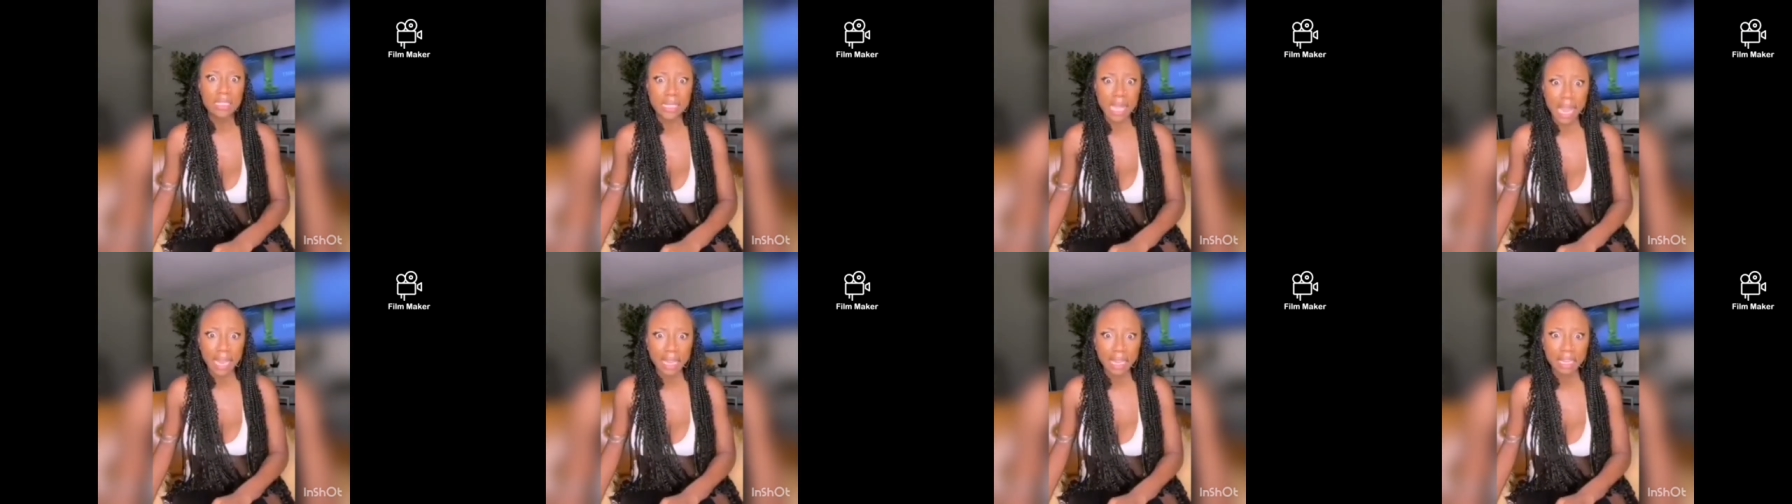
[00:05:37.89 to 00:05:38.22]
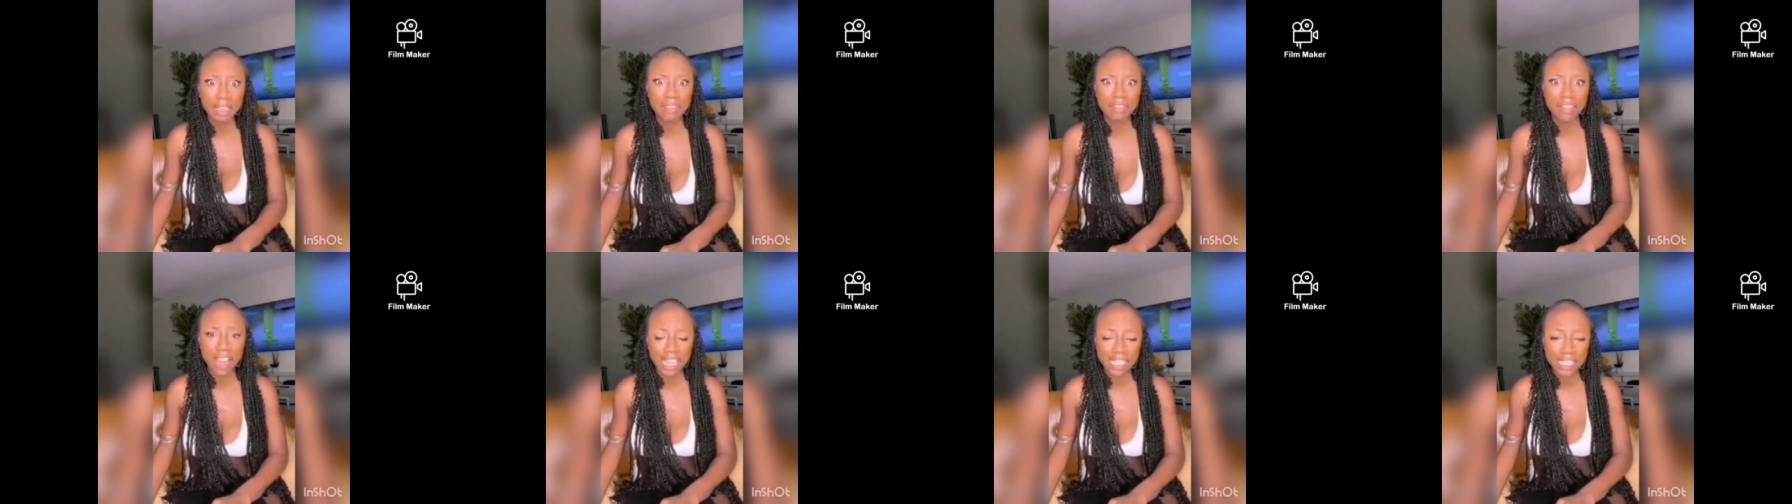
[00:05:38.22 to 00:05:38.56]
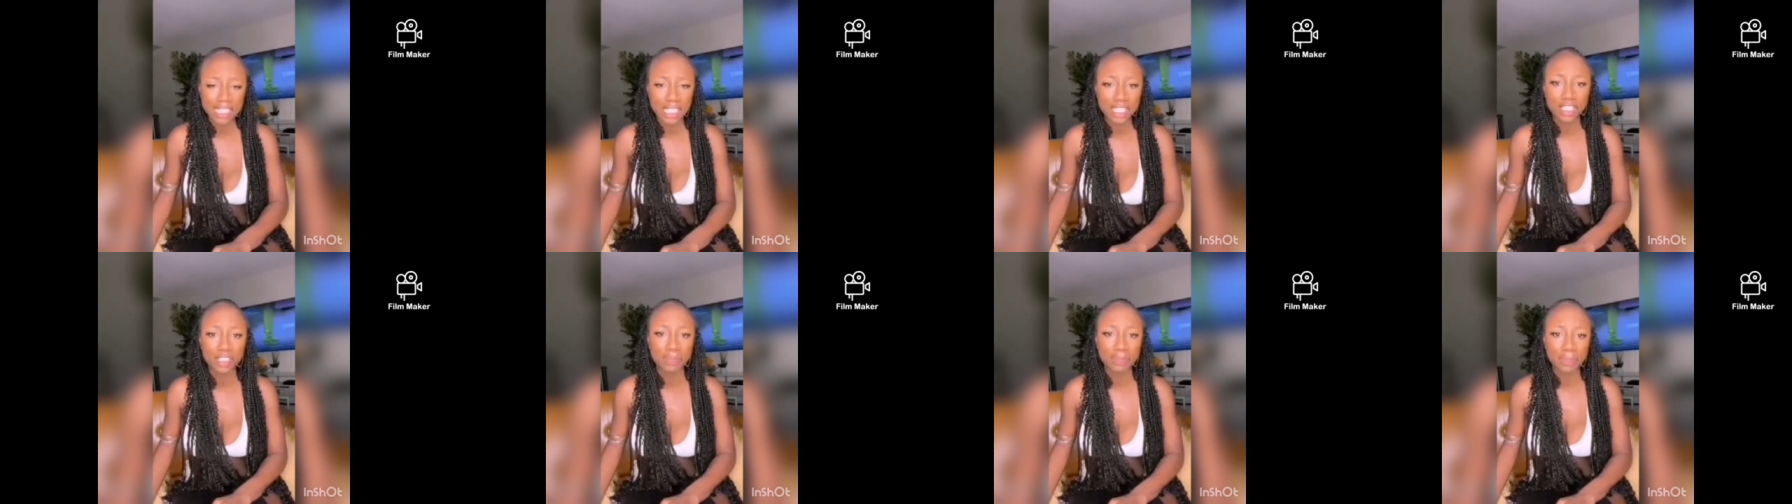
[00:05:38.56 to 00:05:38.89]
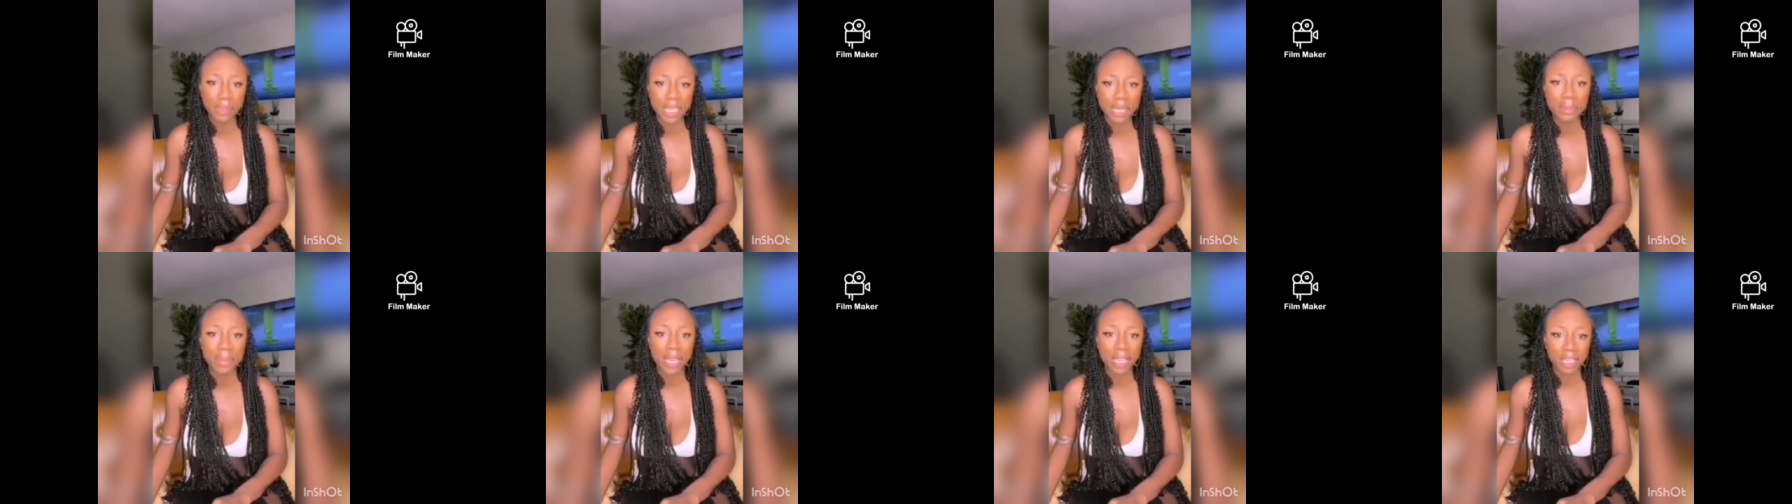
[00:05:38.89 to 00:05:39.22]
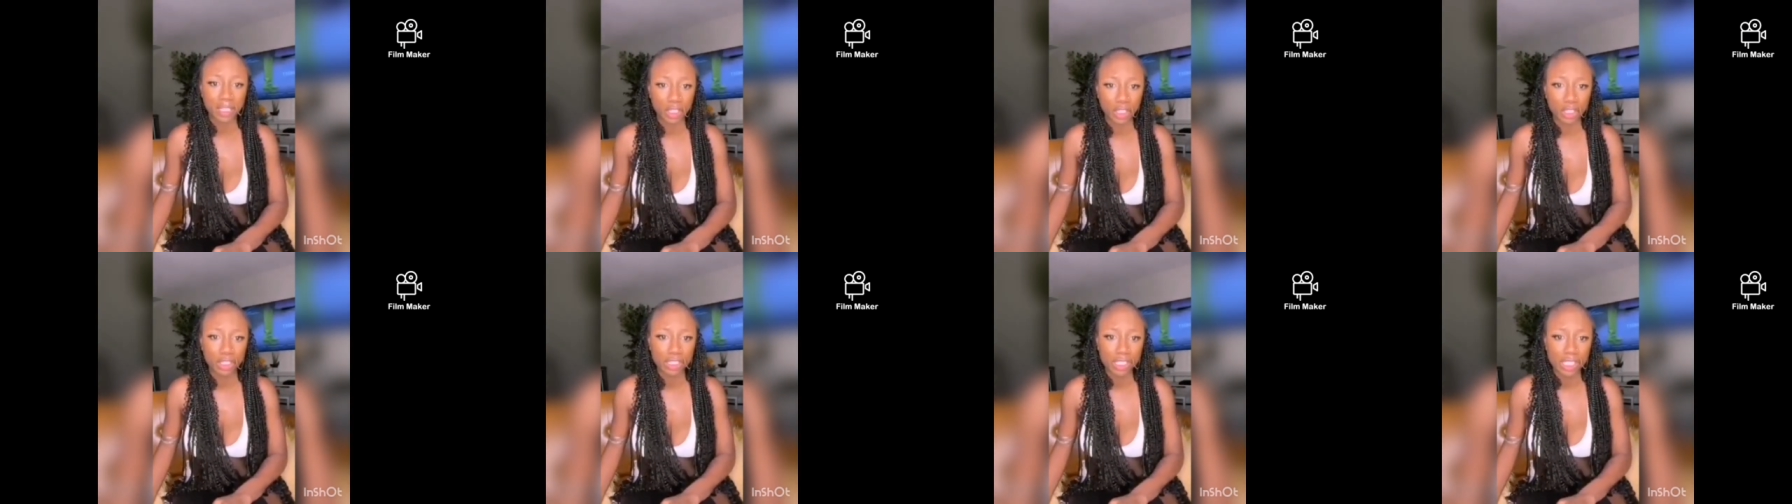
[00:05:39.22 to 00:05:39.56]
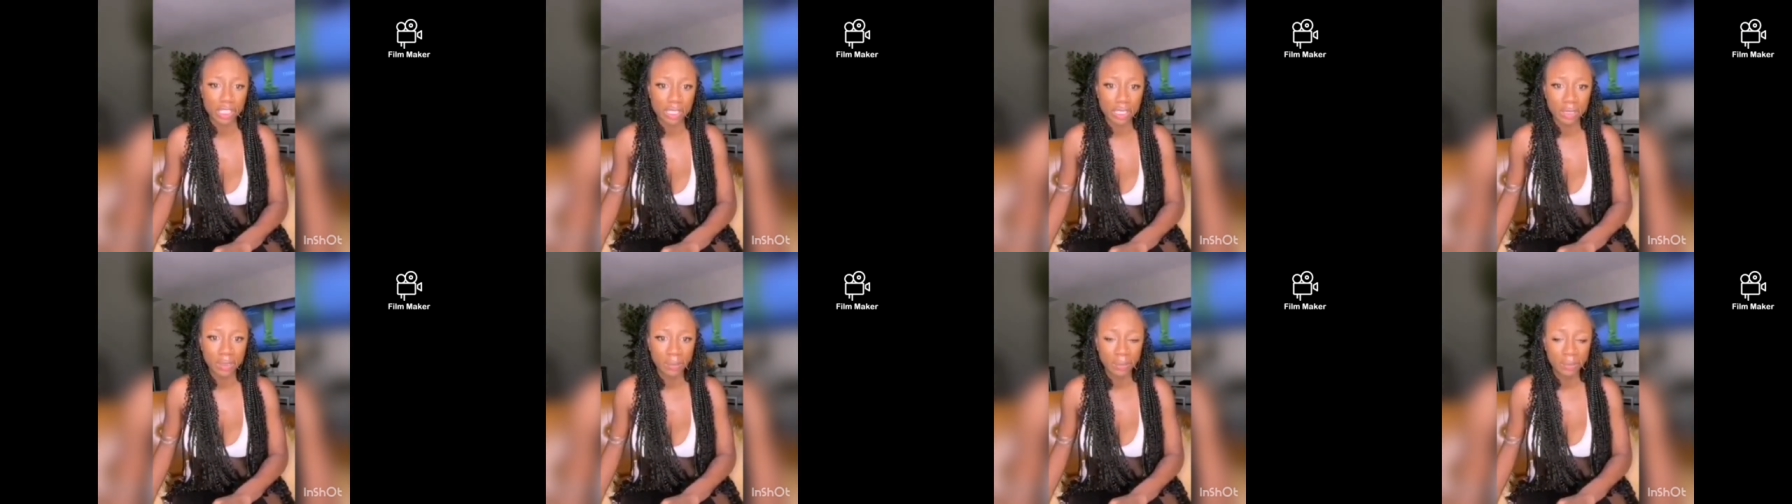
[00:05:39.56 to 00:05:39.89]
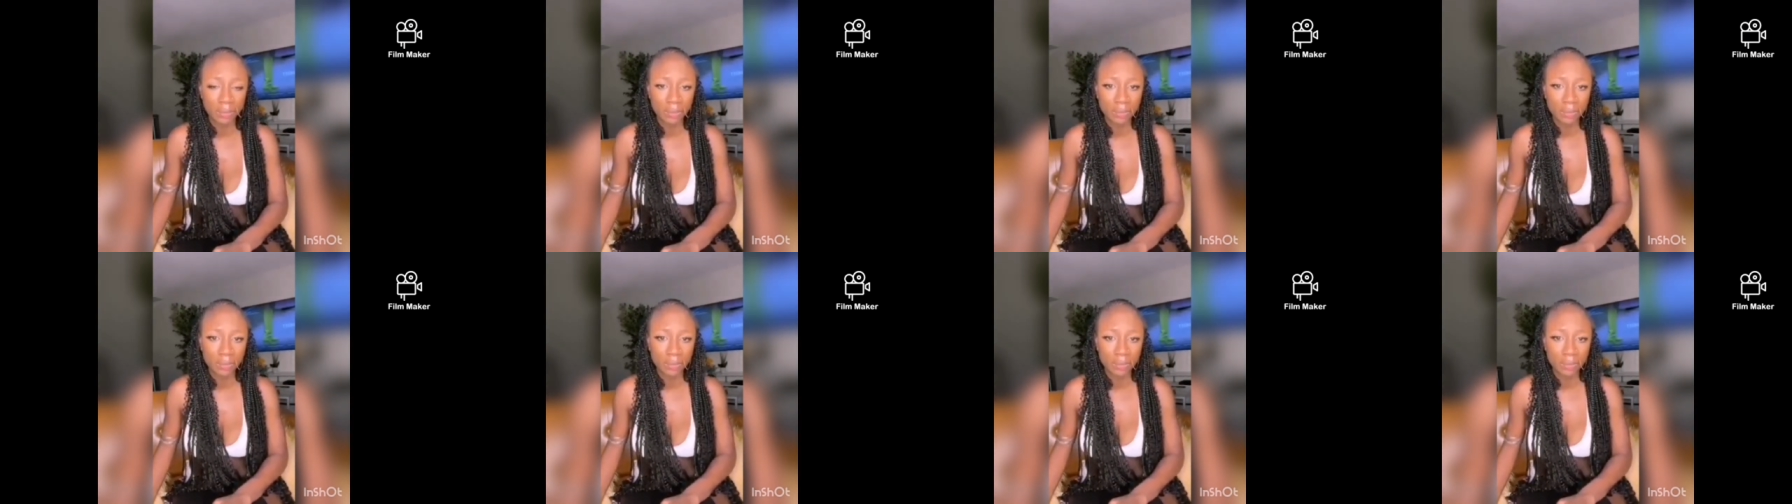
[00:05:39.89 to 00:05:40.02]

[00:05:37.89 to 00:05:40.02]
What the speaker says: take advantage of me and my girls.